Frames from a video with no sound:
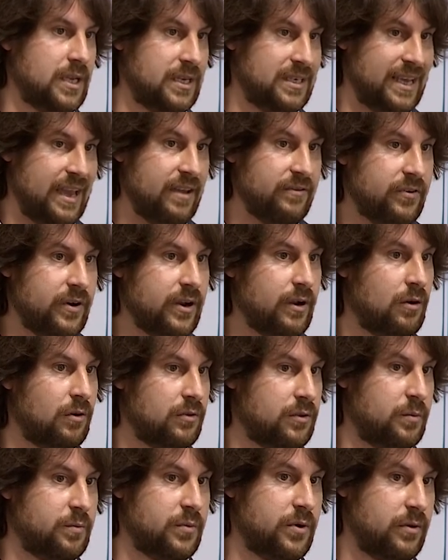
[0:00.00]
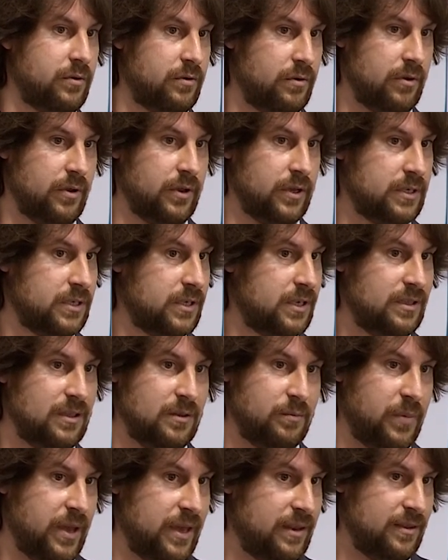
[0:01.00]
as every entrepreneur is,
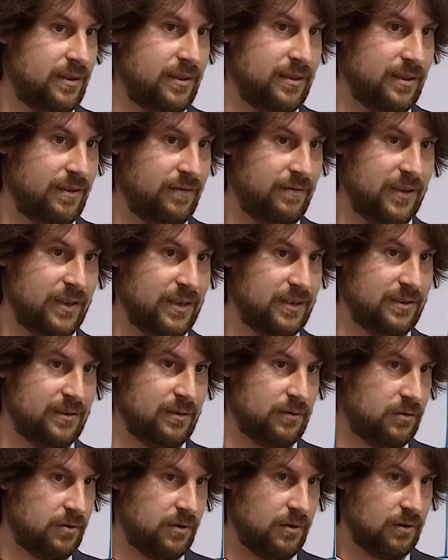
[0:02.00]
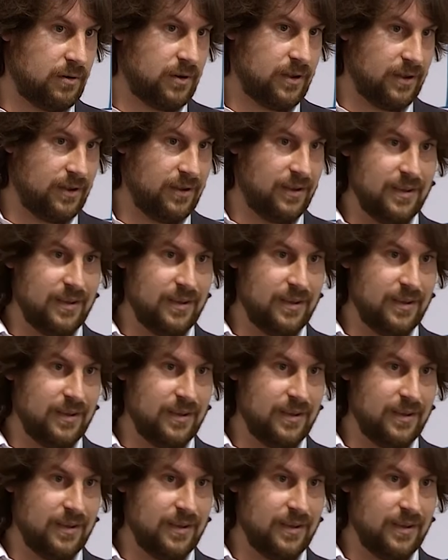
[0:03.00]
independent if he is a crook